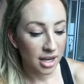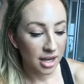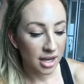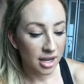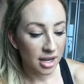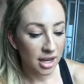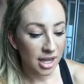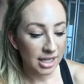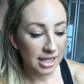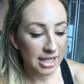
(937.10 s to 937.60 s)

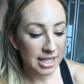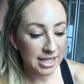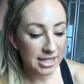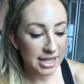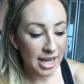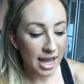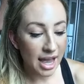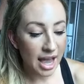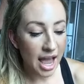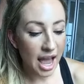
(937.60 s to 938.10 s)

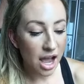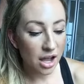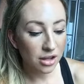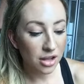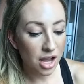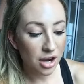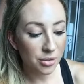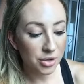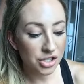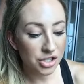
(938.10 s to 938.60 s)
Alyssa, how
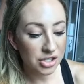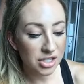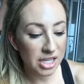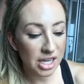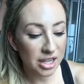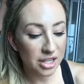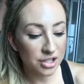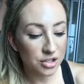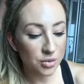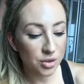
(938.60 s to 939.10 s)
long would you say
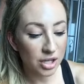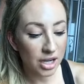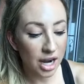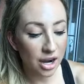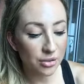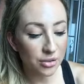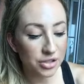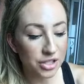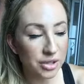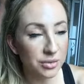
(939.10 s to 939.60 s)
this workout
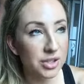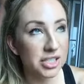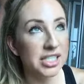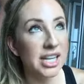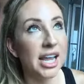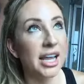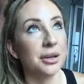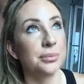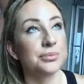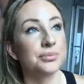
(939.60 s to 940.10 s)
routine would
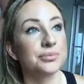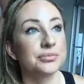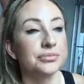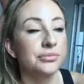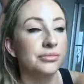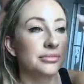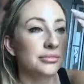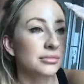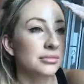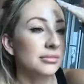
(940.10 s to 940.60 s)
take?
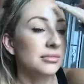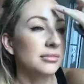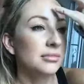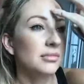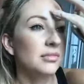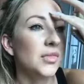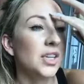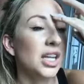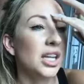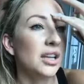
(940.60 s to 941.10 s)

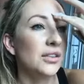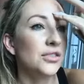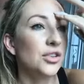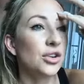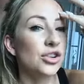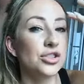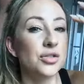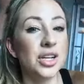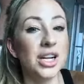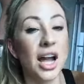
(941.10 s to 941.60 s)
If you're
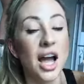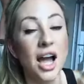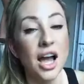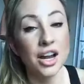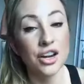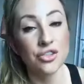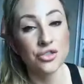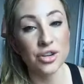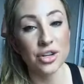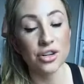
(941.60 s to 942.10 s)
doing
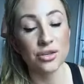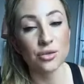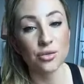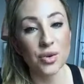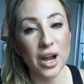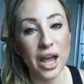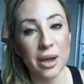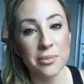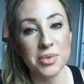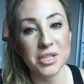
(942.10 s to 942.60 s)
100
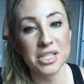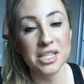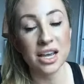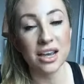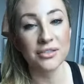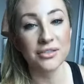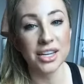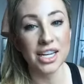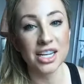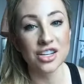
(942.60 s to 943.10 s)
reps of
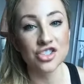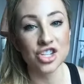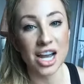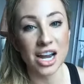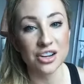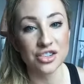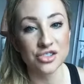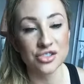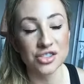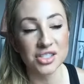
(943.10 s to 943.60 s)
each
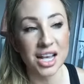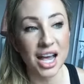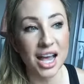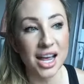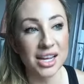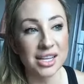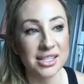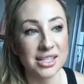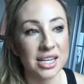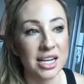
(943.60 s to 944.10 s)

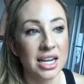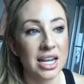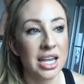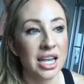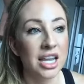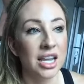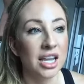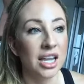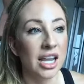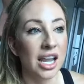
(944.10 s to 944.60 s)
exercise,
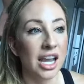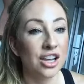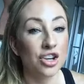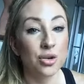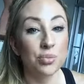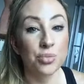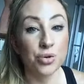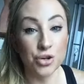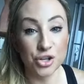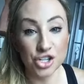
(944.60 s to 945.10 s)
and you're
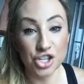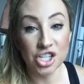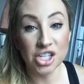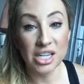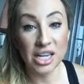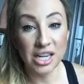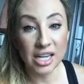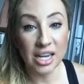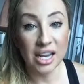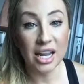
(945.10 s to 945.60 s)
pushing
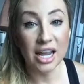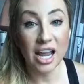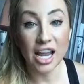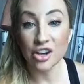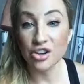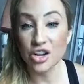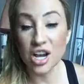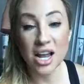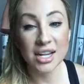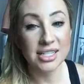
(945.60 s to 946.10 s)
it and you're
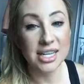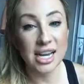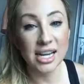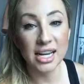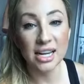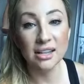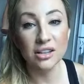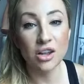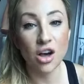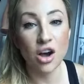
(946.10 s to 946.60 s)
not taking
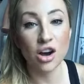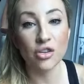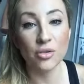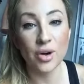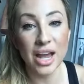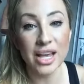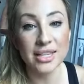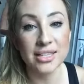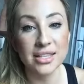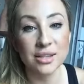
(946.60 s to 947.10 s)
long
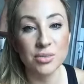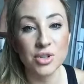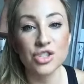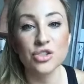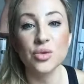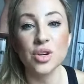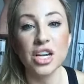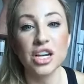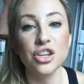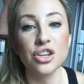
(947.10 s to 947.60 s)
rests in
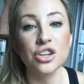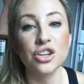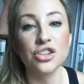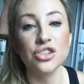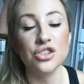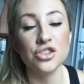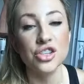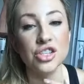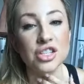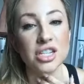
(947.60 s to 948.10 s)
between, you could do
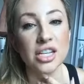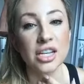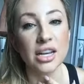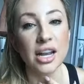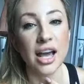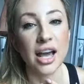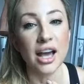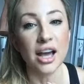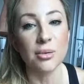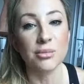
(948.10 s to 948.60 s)
this in
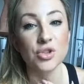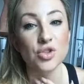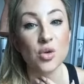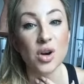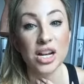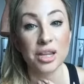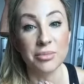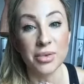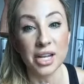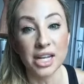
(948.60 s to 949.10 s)
um, 20
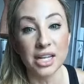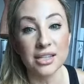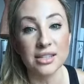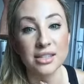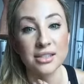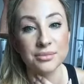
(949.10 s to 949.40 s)
minutes.